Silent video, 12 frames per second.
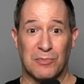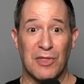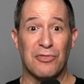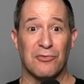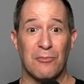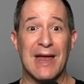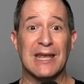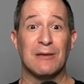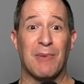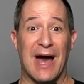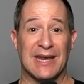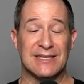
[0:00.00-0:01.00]
been through
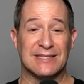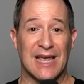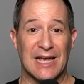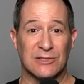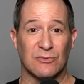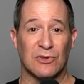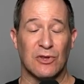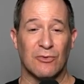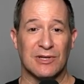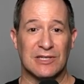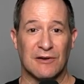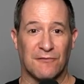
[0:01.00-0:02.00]
many body scans with
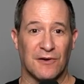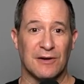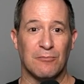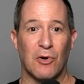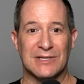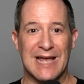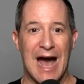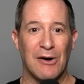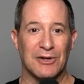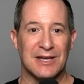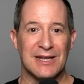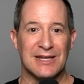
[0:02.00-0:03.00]
you in different
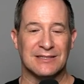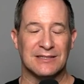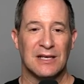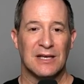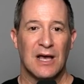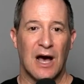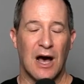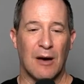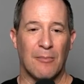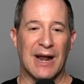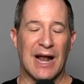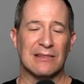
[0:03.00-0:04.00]
modalities.
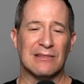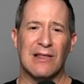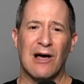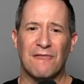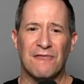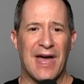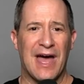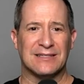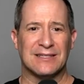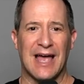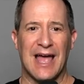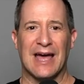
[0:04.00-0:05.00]
But I love
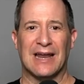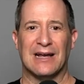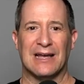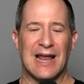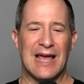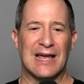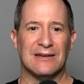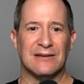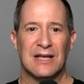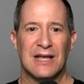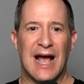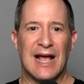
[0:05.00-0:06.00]
that, Diana.
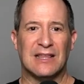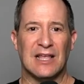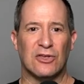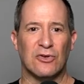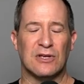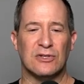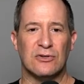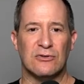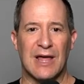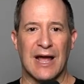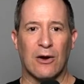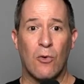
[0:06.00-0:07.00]
And I think you can
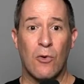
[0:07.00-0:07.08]
do that